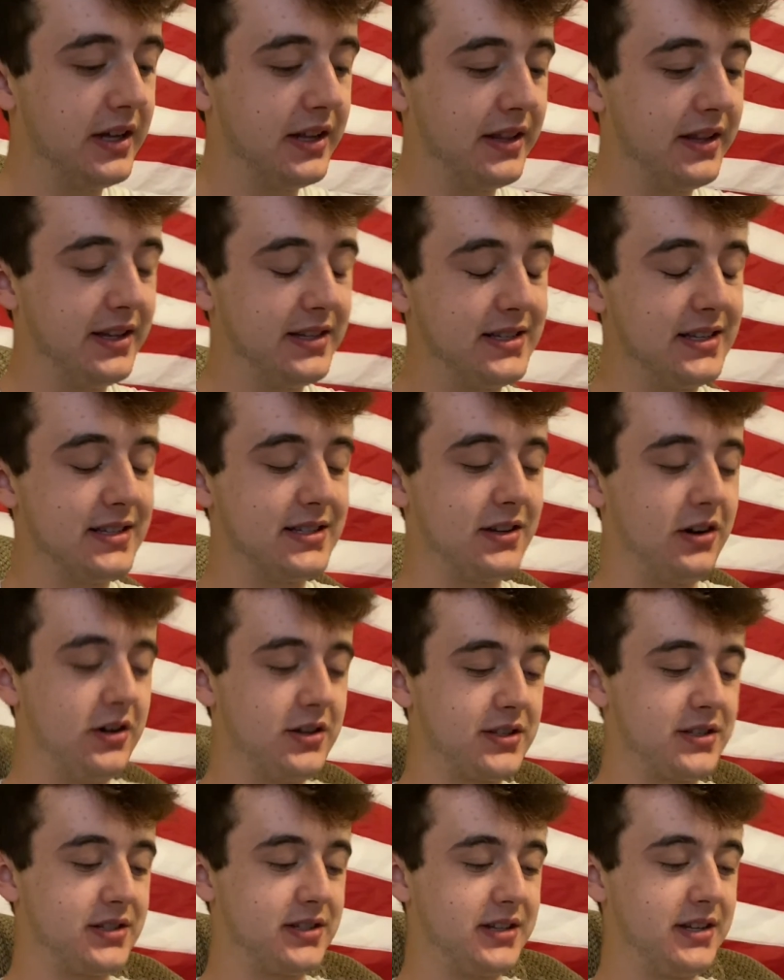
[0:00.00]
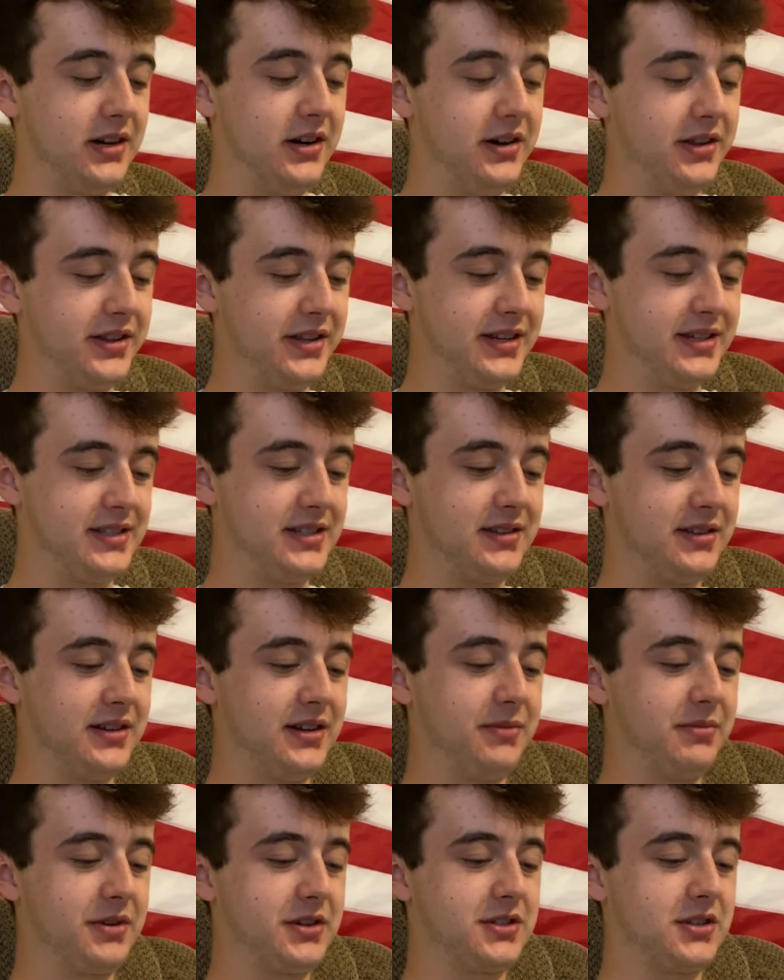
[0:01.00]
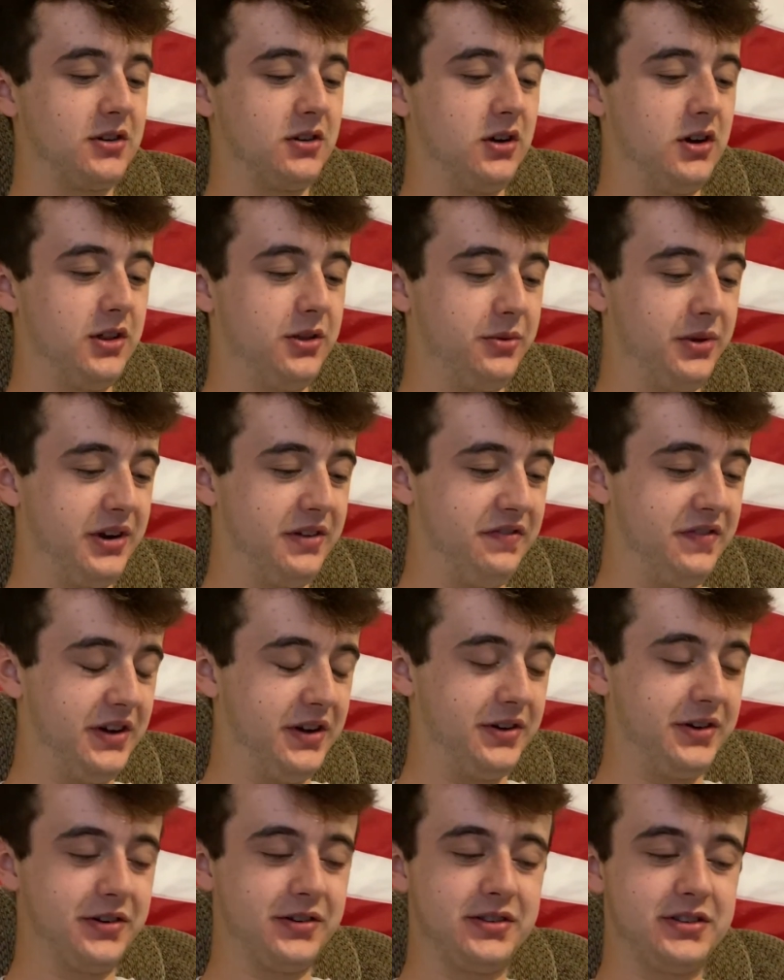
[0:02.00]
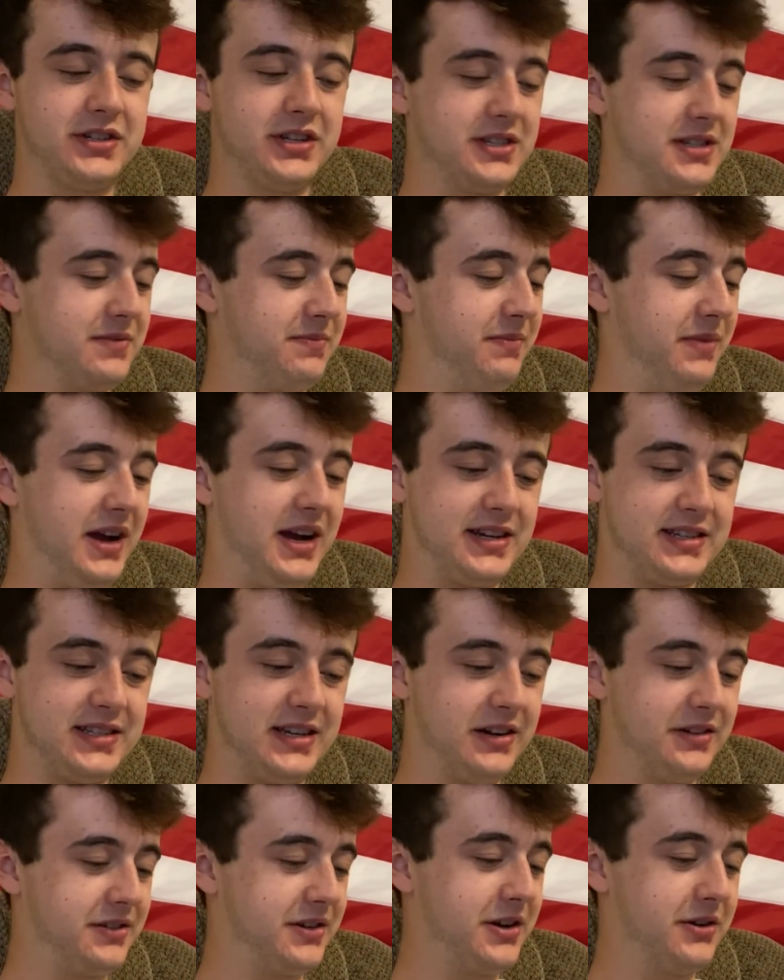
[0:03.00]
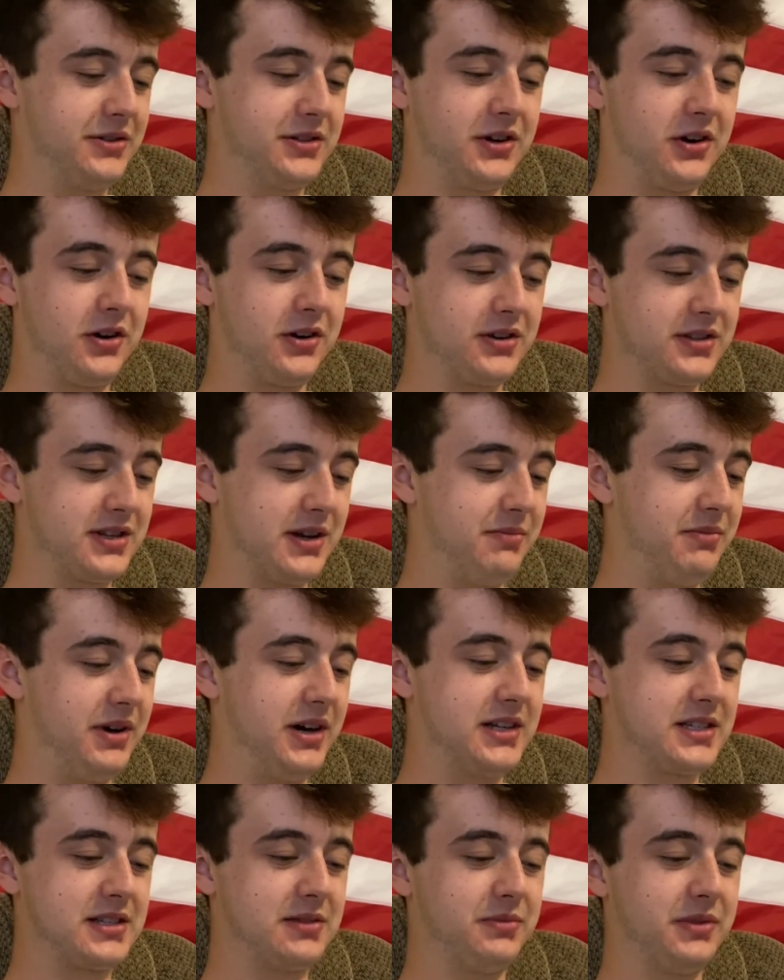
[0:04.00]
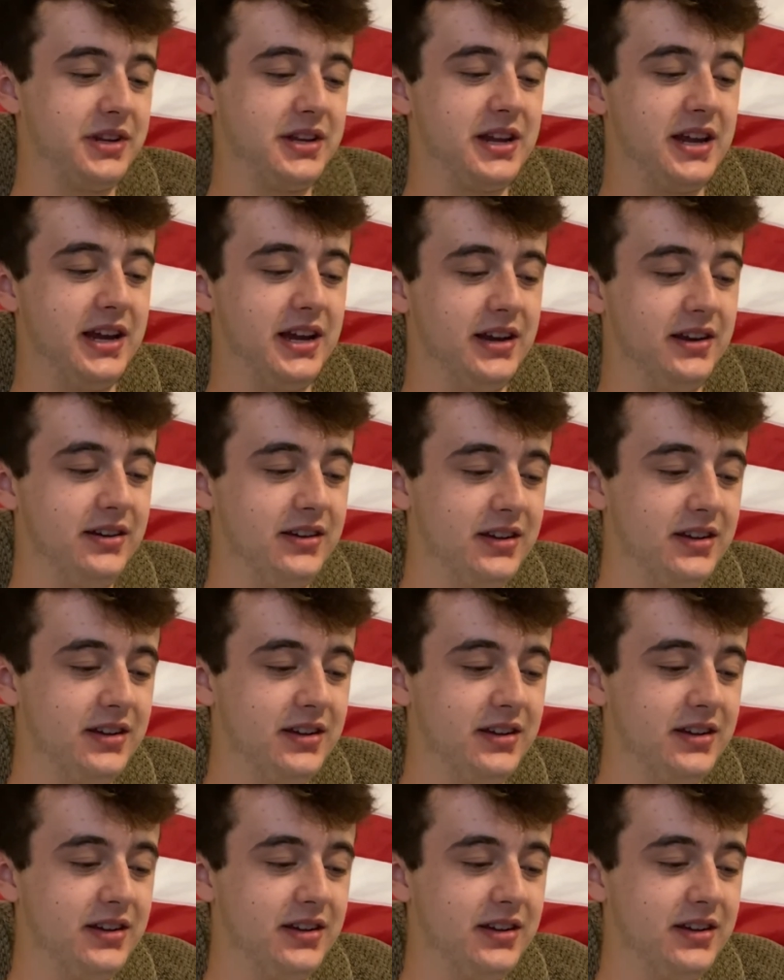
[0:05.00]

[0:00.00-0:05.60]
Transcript: This is all, all these numbers are all the way to failure, just max out, go as hard as I possibly can.